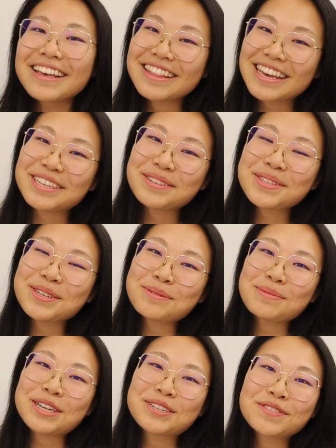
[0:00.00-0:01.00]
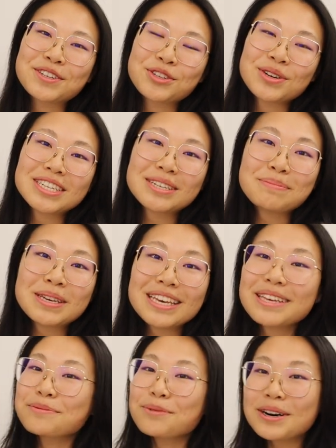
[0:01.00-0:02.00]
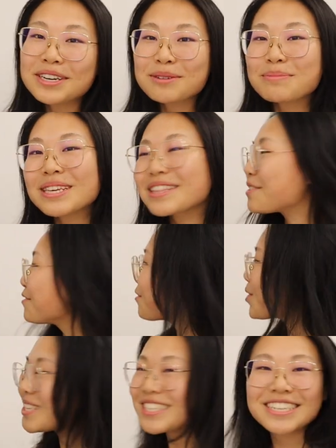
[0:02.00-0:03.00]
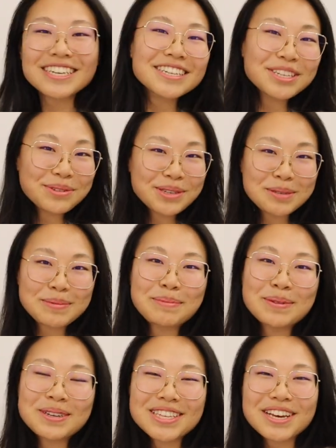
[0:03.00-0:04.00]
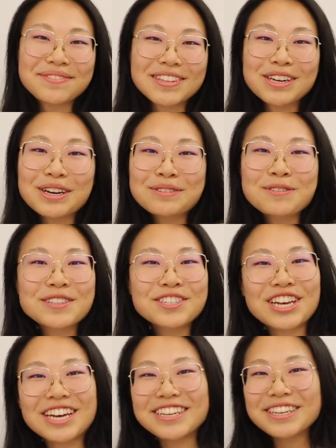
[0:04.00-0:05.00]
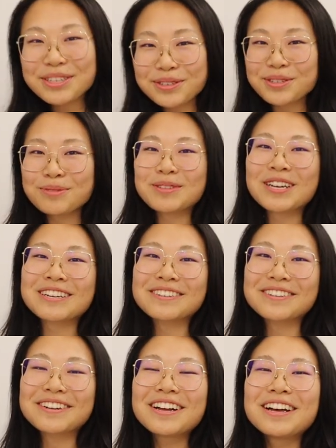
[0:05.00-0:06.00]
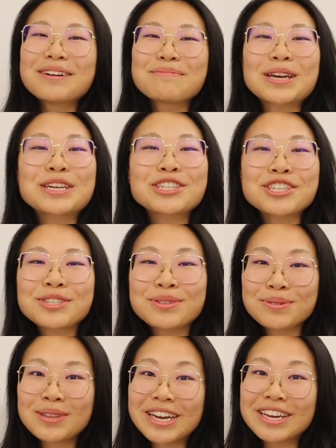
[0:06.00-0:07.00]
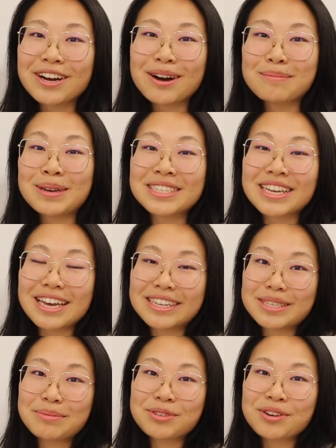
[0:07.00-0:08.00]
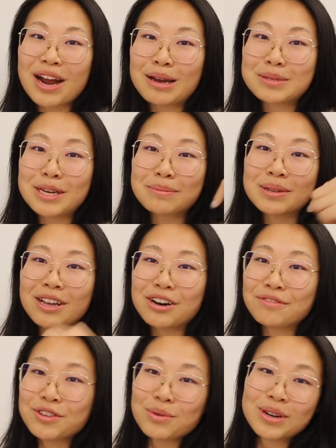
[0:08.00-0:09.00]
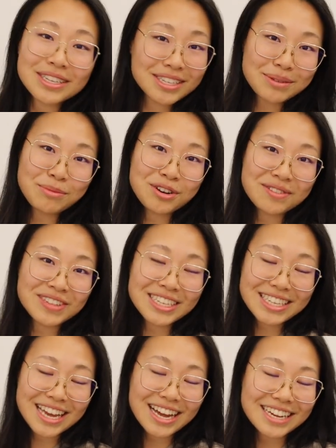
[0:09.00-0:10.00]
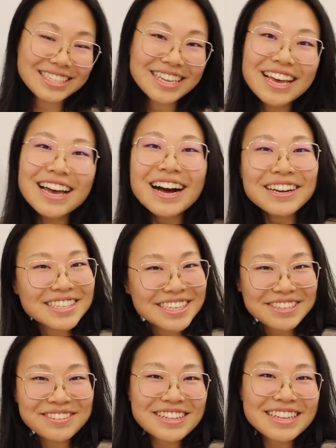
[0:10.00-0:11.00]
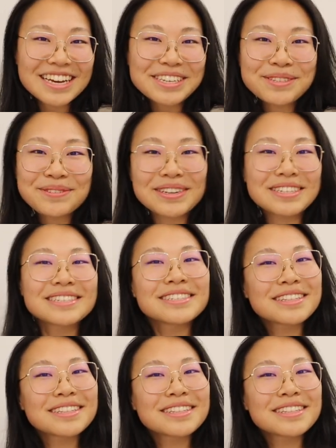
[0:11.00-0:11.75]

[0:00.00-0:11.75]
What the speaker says: Thank you so much for joining me in welcoming the 14 newest members of the Golf with Shan YouTube channel. Make sure to like, comment, and subscribe down below if you want to see more of these guys. I'll see you in the next one.